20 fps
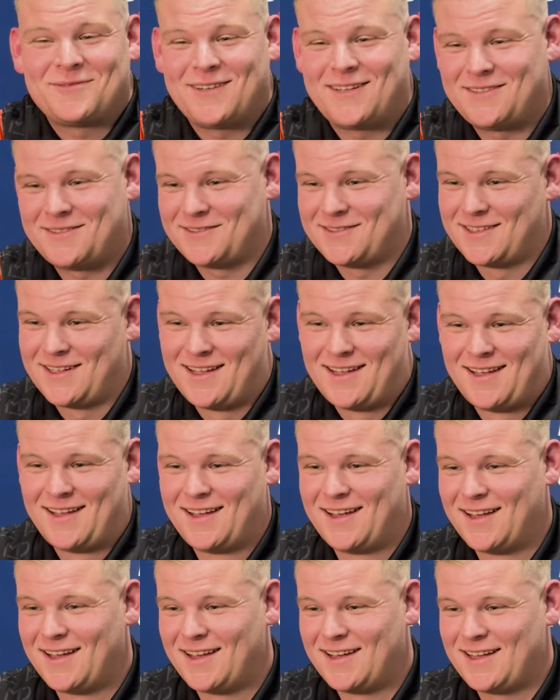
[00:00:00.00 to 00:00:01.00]
Well,
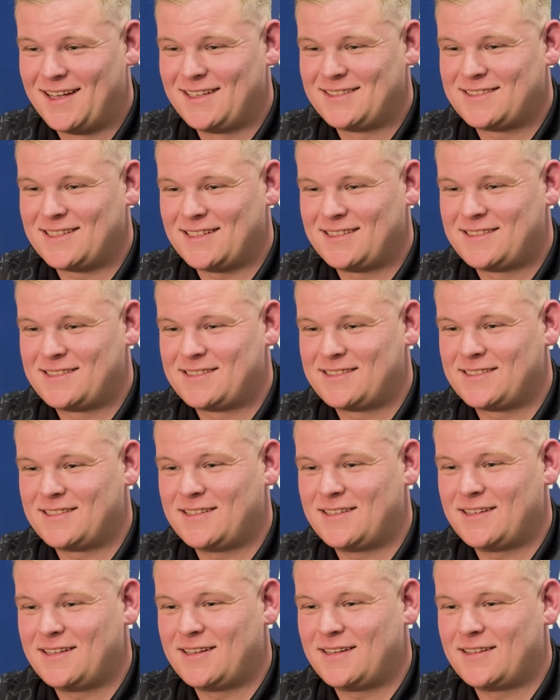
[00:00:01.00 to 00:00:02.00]
it's
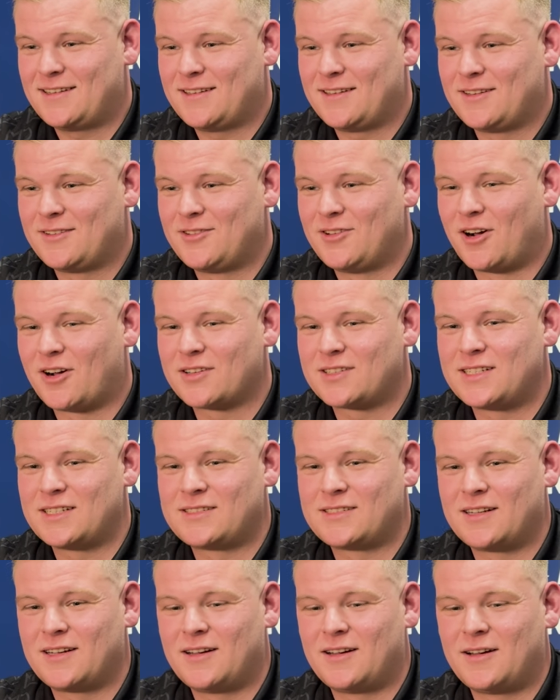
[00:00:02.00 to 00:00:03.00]
darts
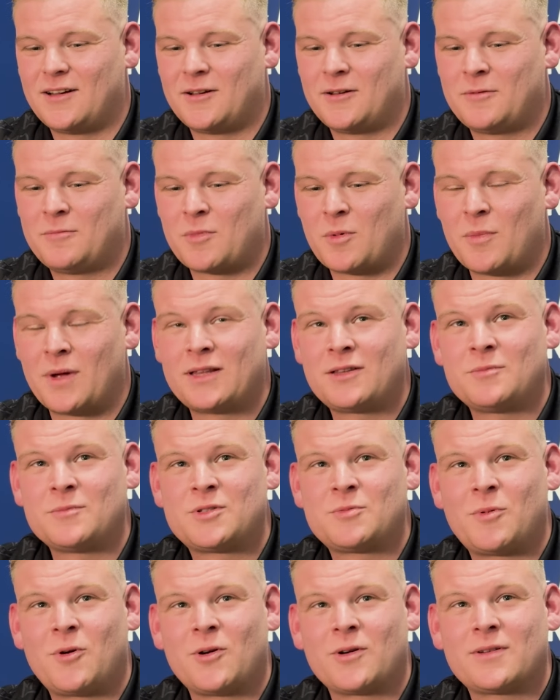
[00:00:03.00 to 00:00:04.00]
is a momentum
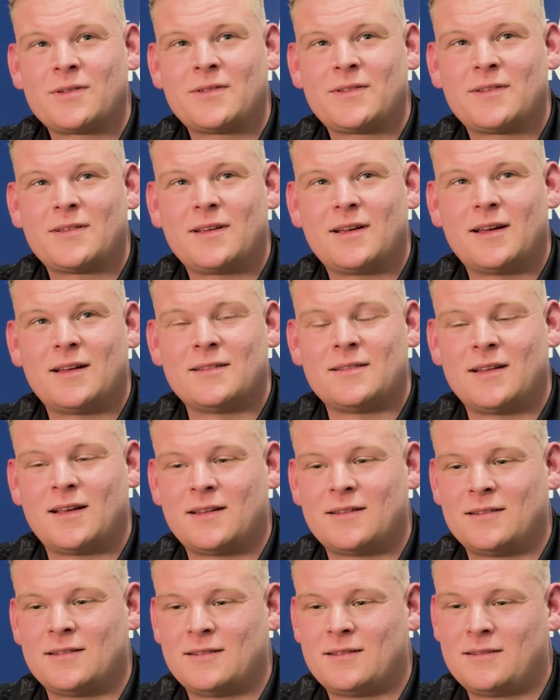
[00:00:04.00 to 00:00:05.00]
sport,
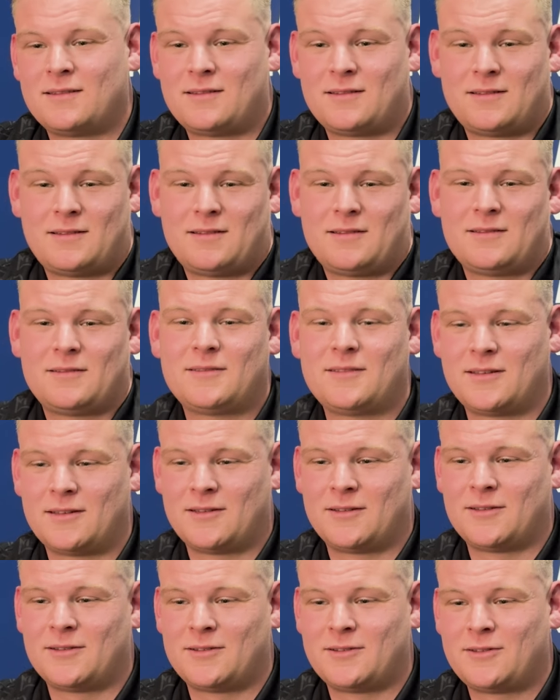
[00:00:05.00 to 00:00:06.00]
and
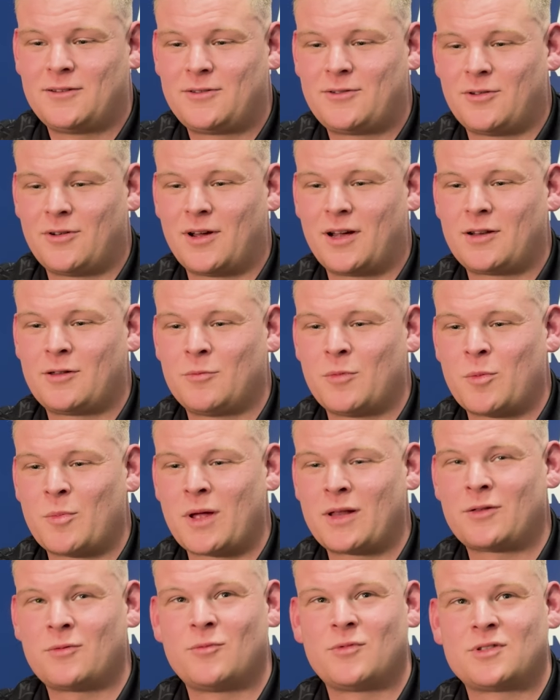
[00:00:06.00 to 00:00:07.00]
tonight the
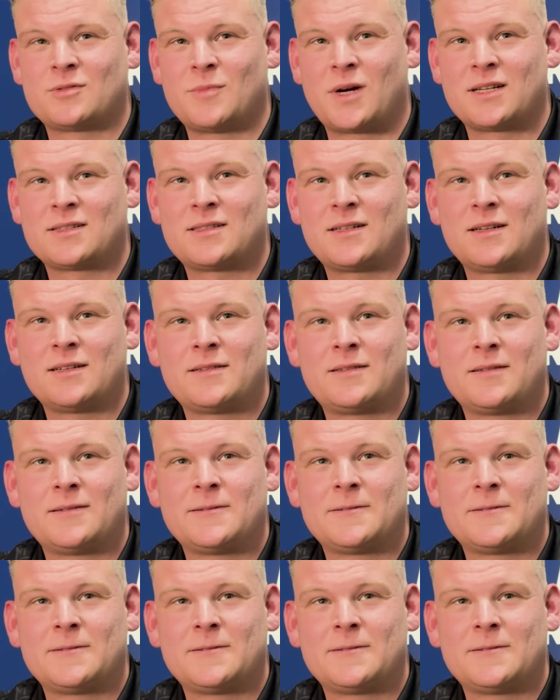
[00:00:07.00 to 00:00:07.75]
momentum was my side.